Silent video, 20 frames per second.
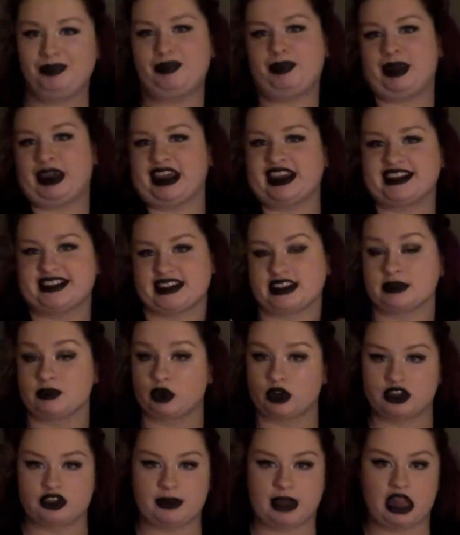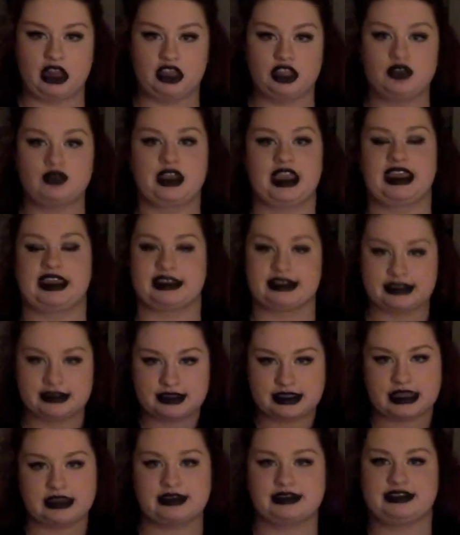because it's more dramatic. You can
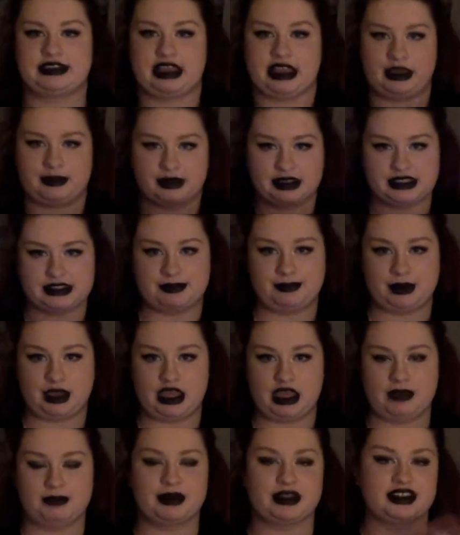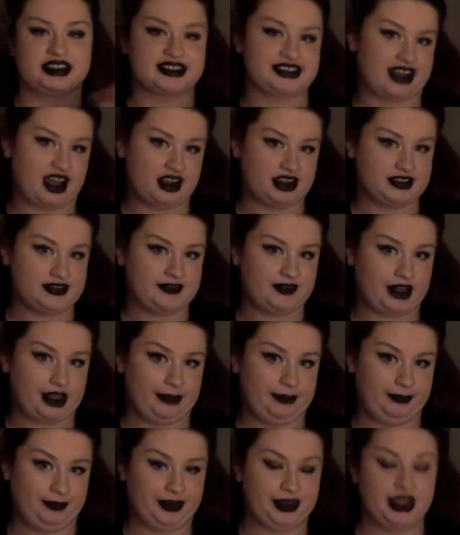say same as me, but it's not as fun.
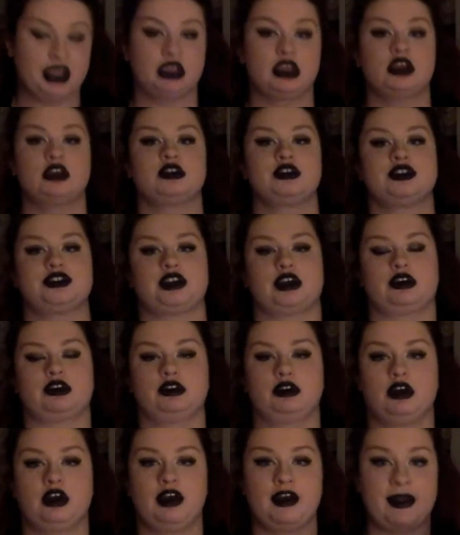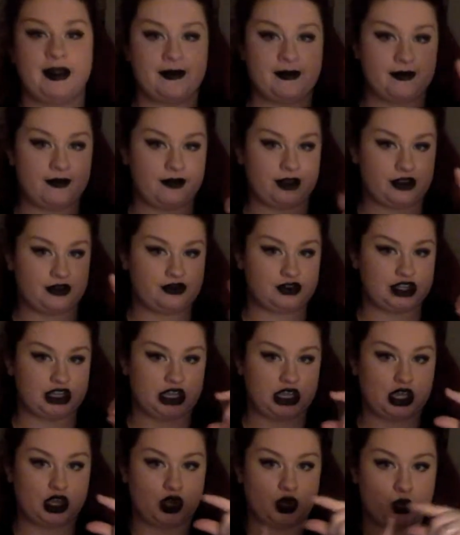So,
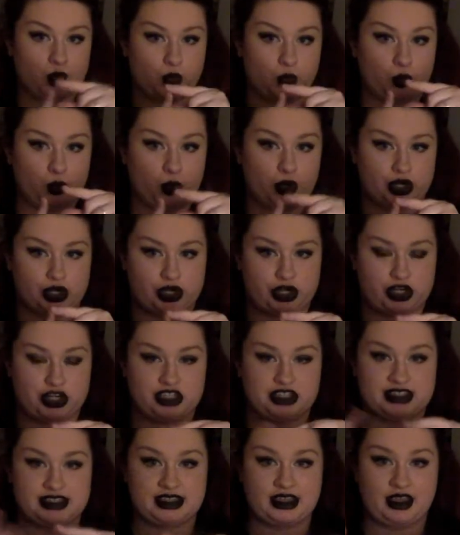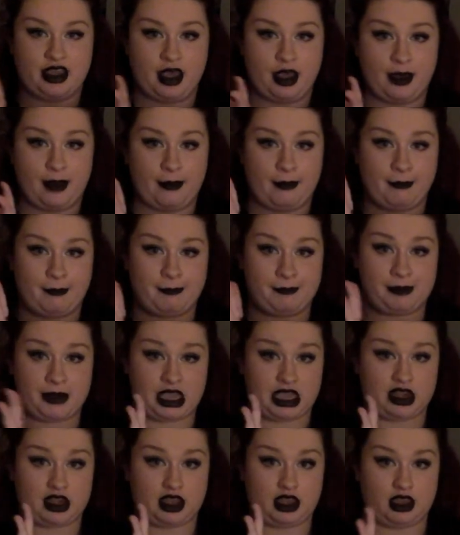50 words
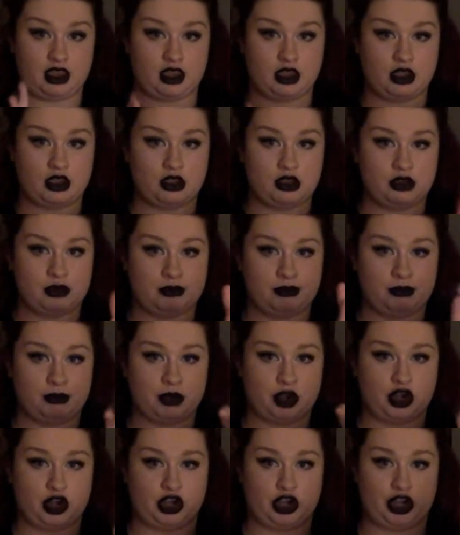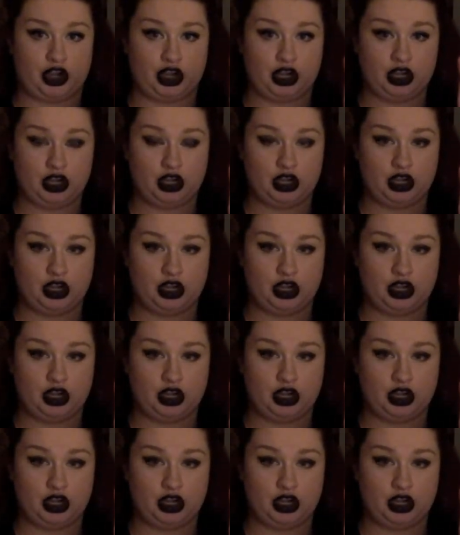meaning murder.